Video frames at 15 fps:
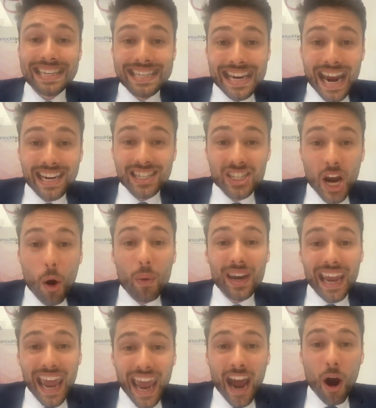It's next
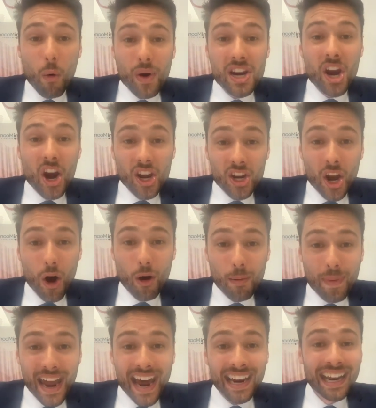going, how are we going to go
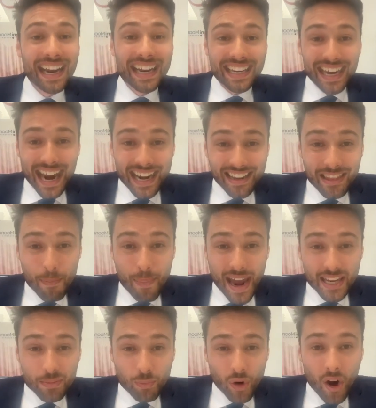about getting the
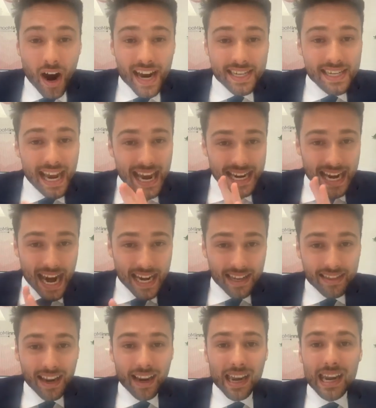best price,
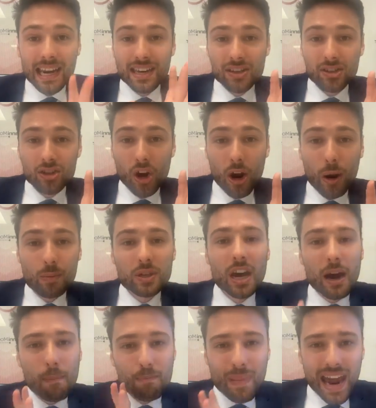getting the cleanest terms,
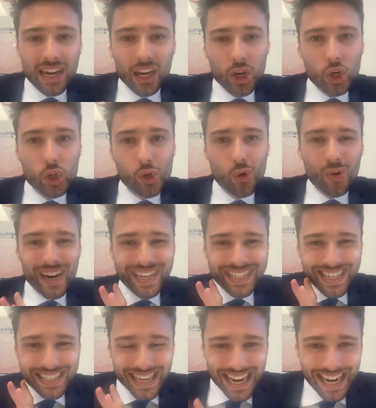making sure
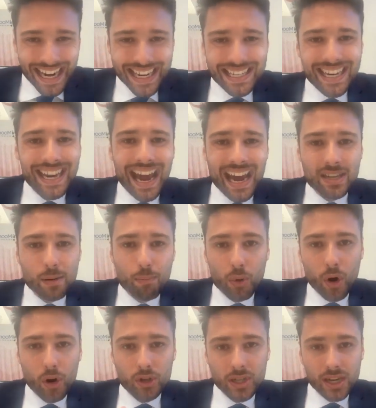it's as easy as a
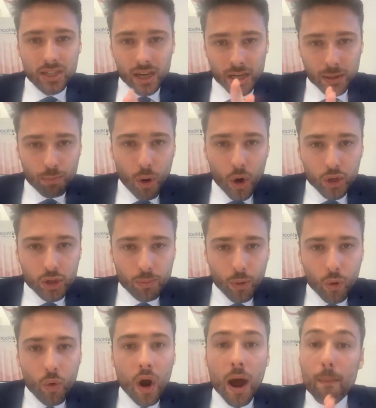process as
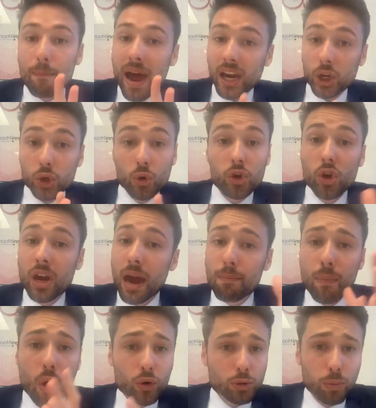possible. Make sure you
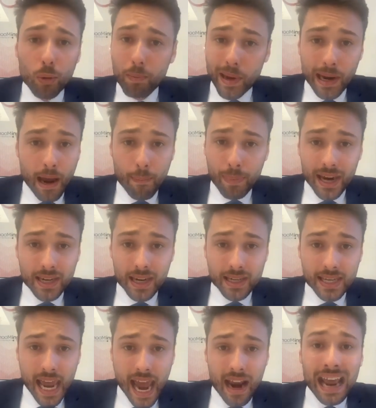get multiple
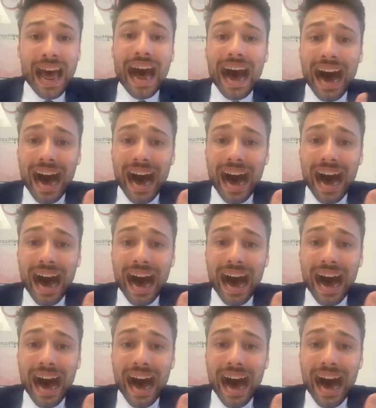opinions out.